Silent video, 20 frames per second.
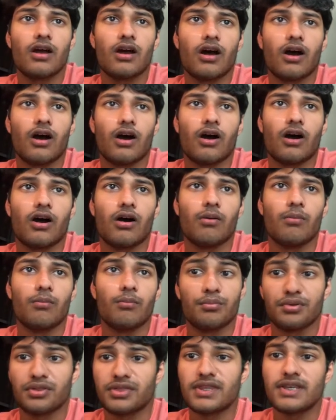But
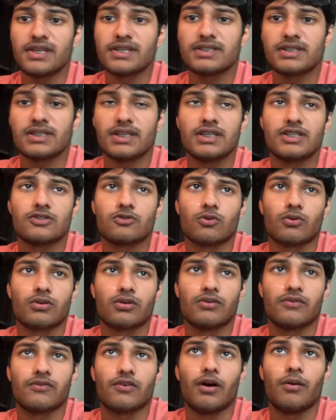this is sort
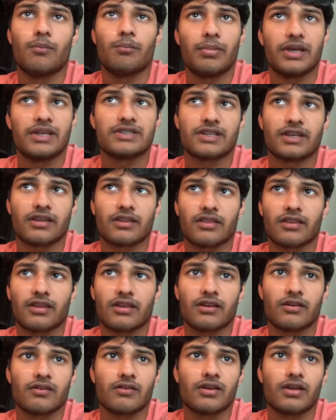of a basic
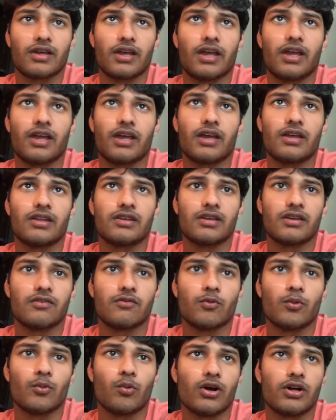thing. And if
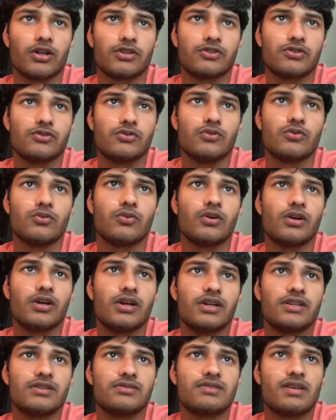we want to
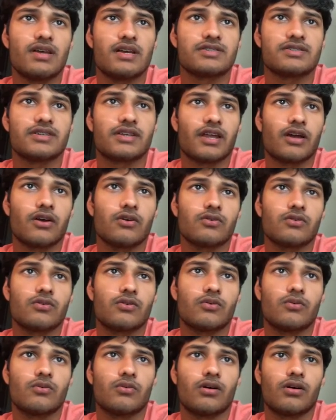test it out,
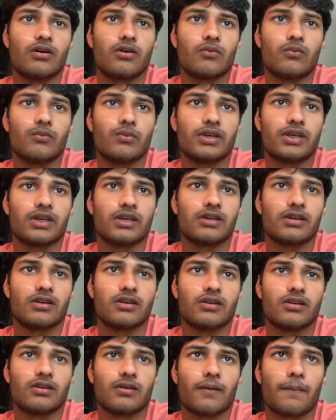we
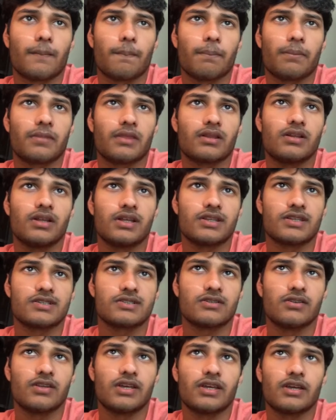can click this
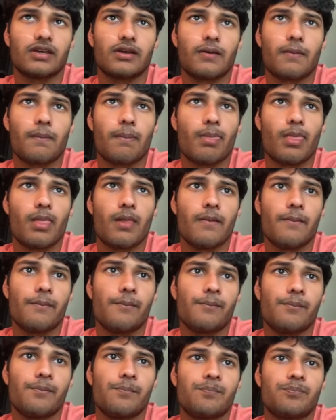link.
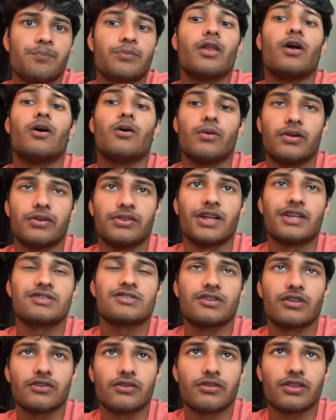Oh, and that's
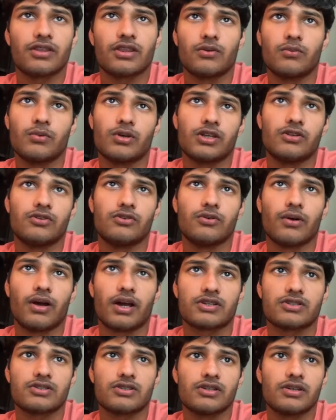another thing that we can do
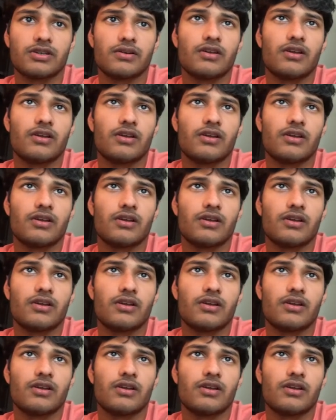actually,